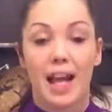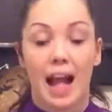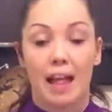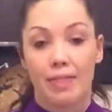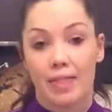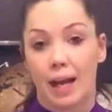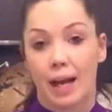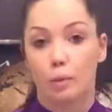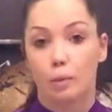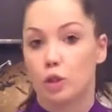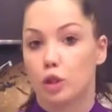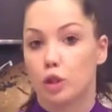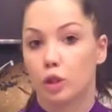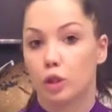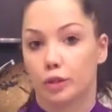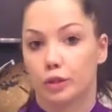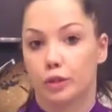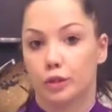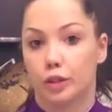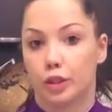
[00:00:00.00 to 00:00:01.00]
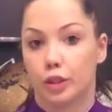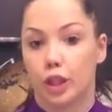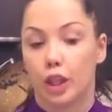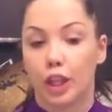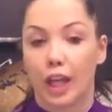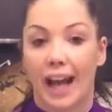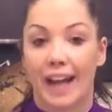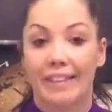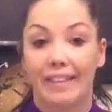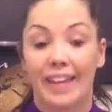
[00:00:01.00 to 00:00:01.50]
and that was lunch.
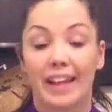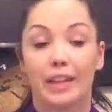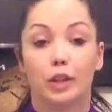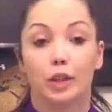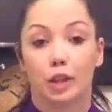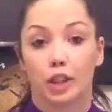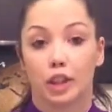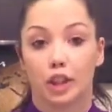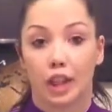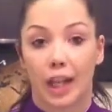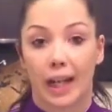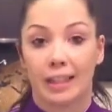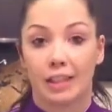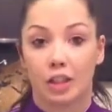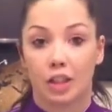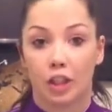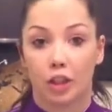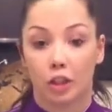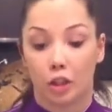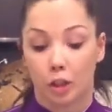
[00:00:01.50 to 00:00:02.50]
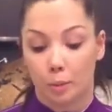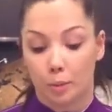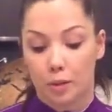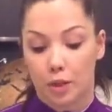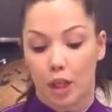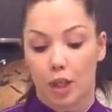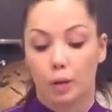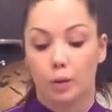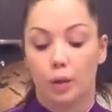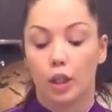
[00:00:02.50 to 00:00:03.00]
And then you could change it up.
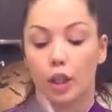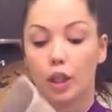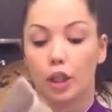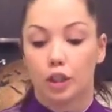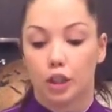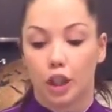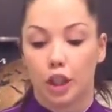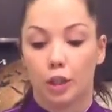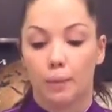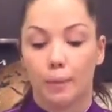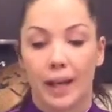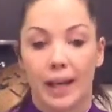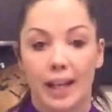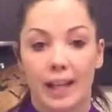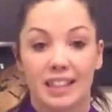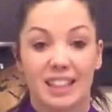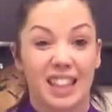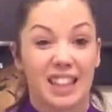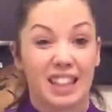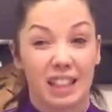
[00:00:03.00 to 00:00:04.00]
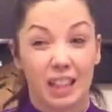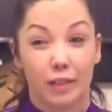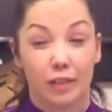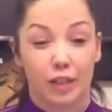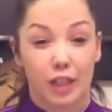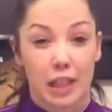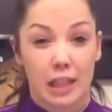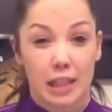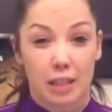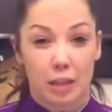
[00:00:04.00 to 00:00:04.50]
So tuna mayonnaise, and I did
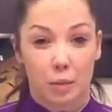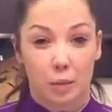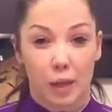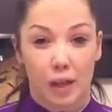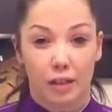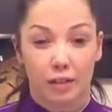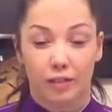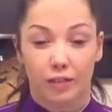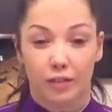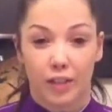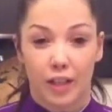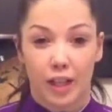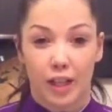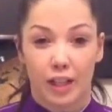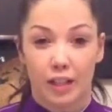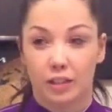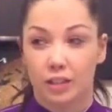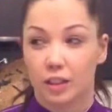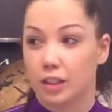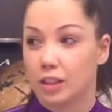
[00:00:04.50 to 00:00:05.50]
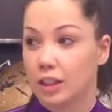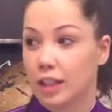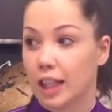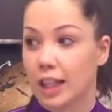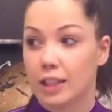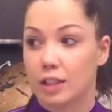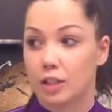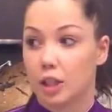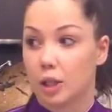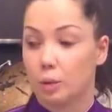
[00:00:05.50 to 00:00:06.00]
freeze as well for you
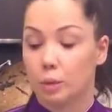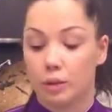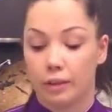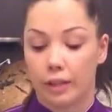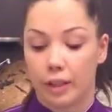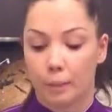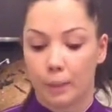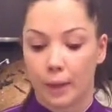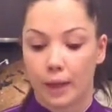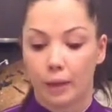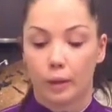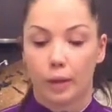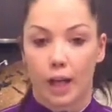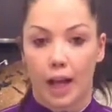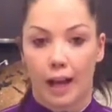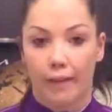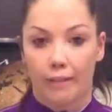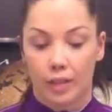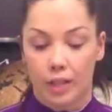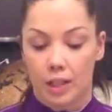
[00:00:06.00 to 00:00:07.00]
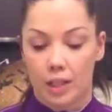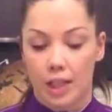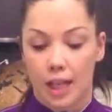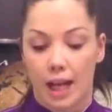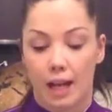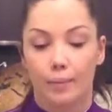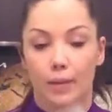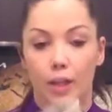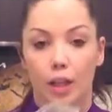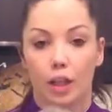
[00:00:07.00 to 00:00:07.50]
guys that are worrying about having the
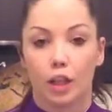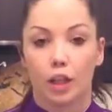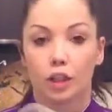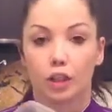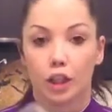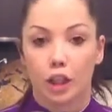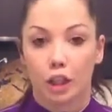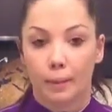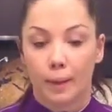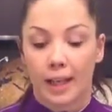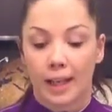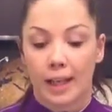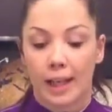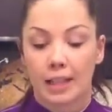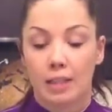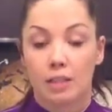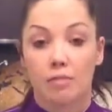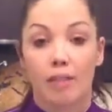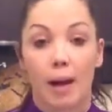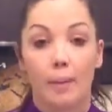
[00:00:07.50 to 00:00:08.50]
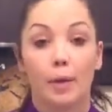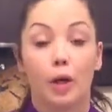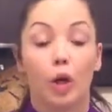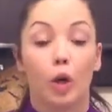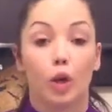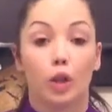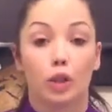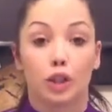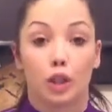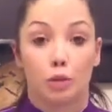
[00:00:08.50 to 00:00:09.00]
time. Tuna mayonnaise in the wrap.
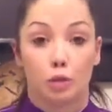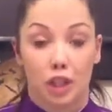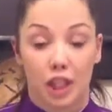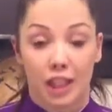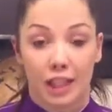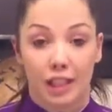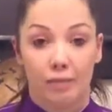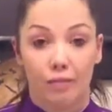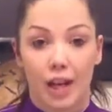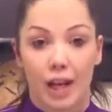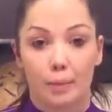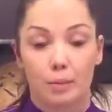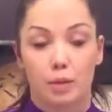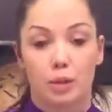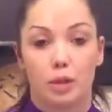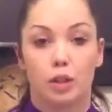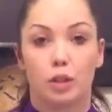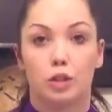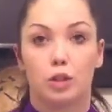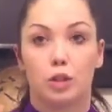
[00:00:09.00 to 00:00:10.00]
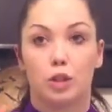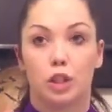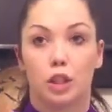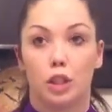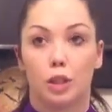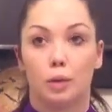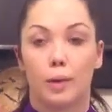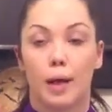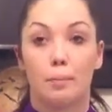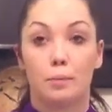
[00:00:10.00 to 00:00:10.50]
Also chicken wraps, so we used to
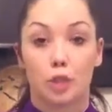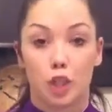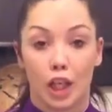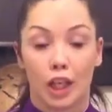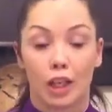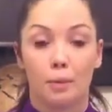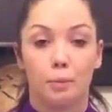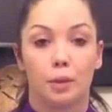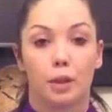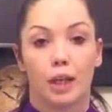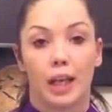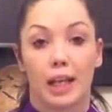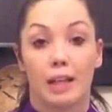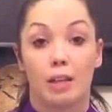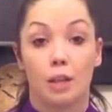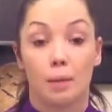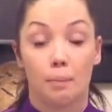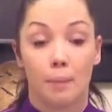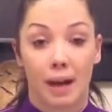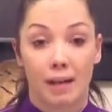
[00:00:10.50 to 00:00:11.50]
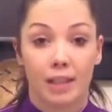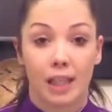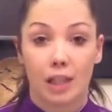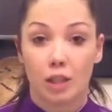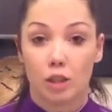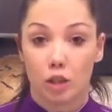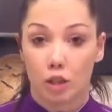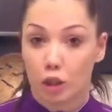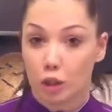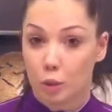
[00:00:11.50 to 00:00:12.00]
do chicken but in the
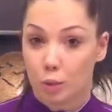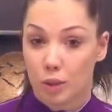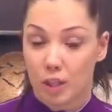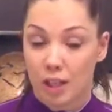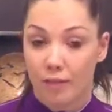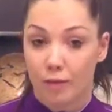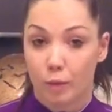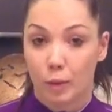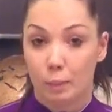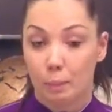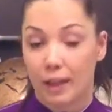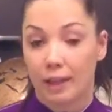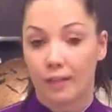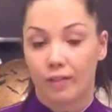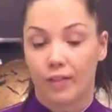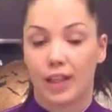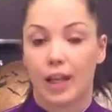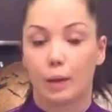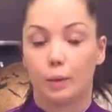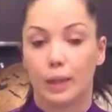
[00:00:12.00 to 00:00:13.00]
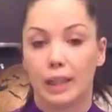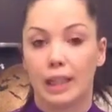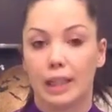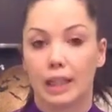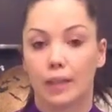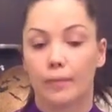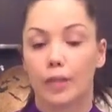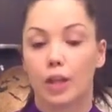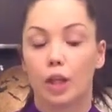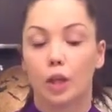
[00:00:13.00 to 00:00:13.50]
marinade sauce, whichever we picked for that
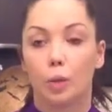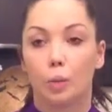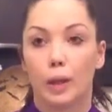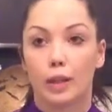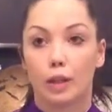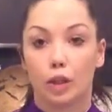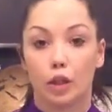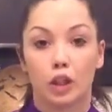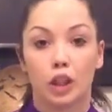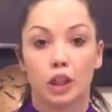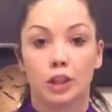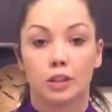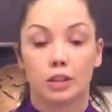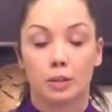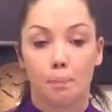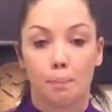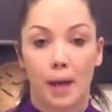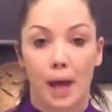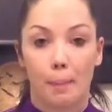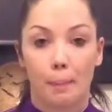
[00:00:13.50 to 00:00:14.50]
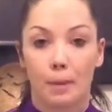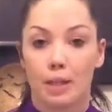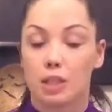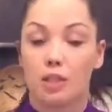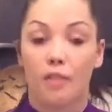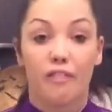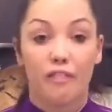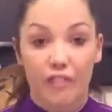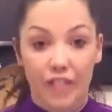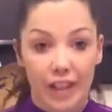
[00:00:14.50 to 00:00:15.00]
week, with onions and
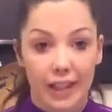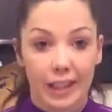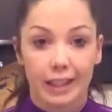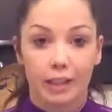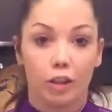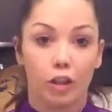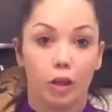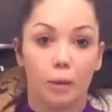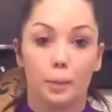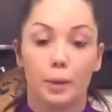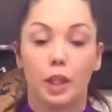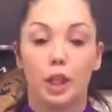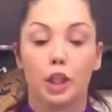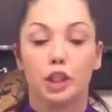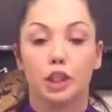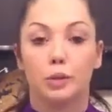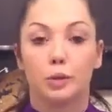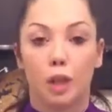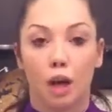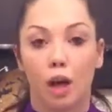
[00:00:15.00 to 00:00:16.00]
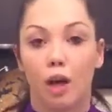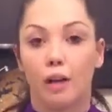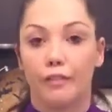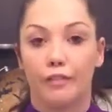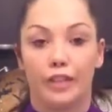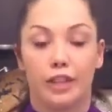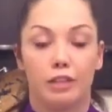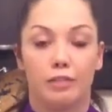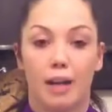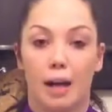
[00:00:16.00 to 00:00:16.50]
peppers. Fill it up. You can't
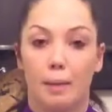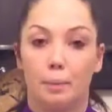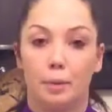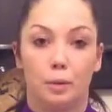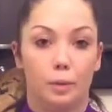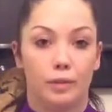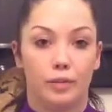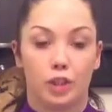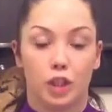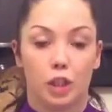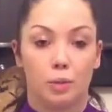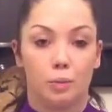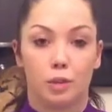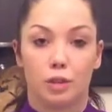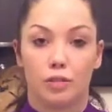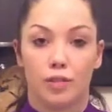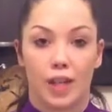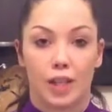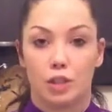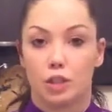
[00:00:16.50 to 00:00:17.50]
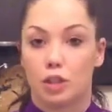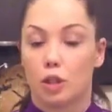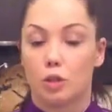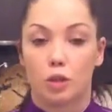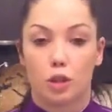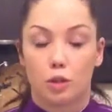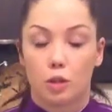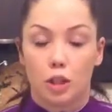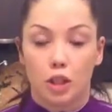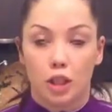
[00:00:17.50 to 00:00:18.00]
fill a wrap up with too much veg, so
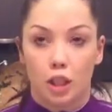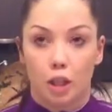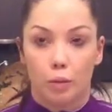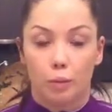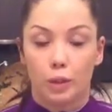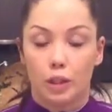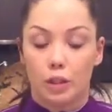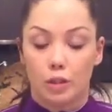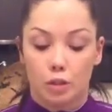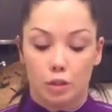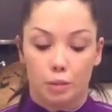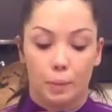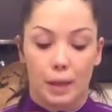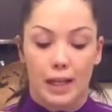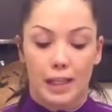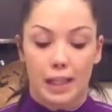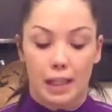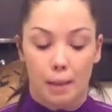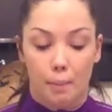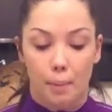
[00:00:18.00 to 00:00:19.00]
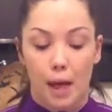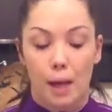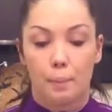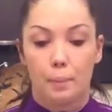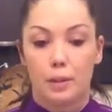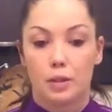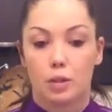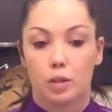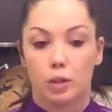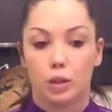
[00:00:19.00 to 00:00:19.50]
just, we used to bang in the
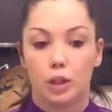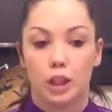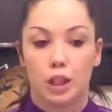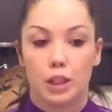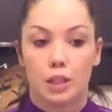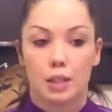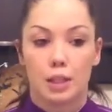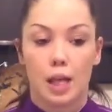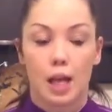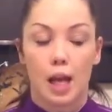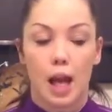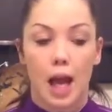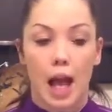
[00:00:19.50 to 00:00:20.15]
peppers, onions,